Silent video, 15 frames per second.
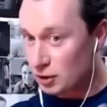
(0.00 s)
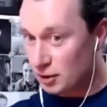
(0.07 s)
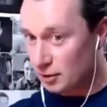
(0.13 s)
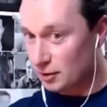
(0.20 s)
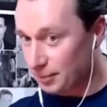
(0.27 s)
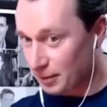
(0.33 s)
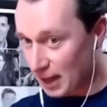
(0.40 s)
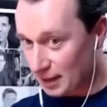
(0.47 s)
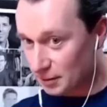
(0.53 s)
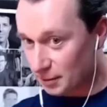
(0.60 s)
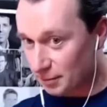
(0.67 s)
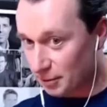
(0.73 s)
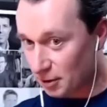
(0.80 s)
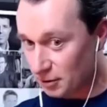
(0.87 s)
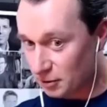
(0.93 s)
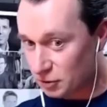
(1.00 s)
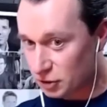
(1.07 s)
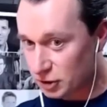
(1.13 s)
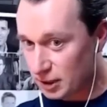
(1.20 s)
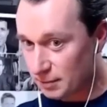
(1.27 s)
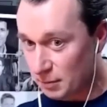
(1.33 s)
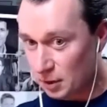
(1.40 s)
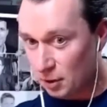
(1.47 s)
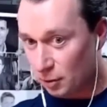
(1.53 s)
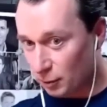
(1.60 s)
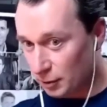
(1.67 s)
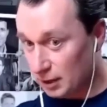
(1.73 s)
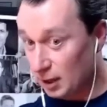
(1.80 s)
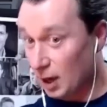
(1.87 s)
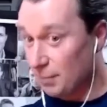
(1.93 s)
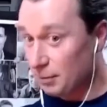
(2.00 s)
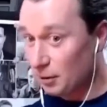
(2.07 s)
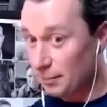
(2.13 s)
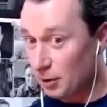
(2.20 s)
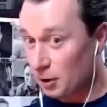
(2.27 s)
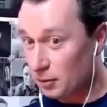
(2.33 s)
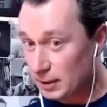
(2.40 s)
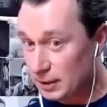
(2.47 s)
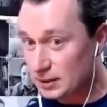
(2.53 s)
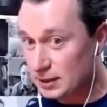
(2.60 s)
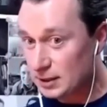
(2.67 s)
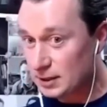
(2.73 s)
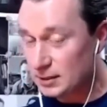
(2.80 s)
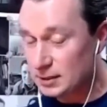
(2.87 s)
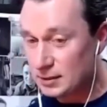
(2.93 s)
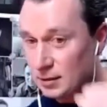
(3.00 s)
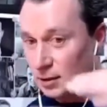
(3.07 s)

the Platinum Partnership with a couple of bonuses,